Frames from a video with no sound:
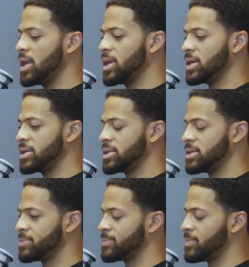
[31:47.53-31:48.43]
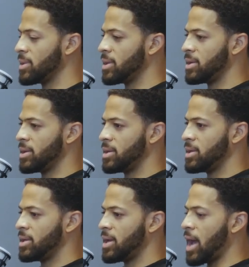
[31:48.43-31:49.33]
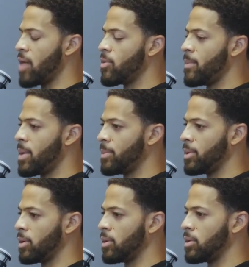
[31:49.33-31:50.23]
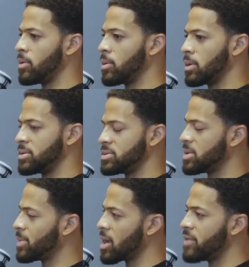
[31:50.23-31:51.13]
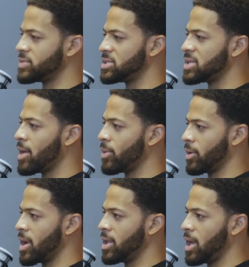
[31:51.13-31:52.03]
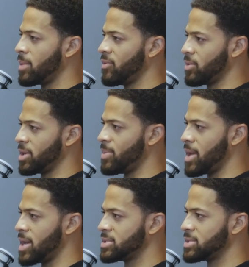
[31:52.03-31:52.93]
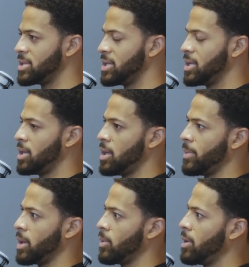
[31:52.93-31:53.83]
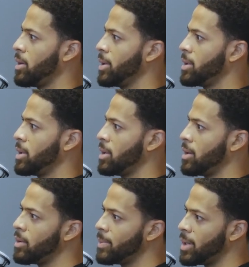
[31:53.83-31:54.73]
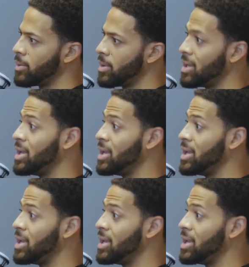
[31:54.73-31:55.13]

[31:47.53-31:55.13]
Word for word: And uh, I remember some of the conversations I had with Granddad before he passed I'm like, wow, I didn't know about that.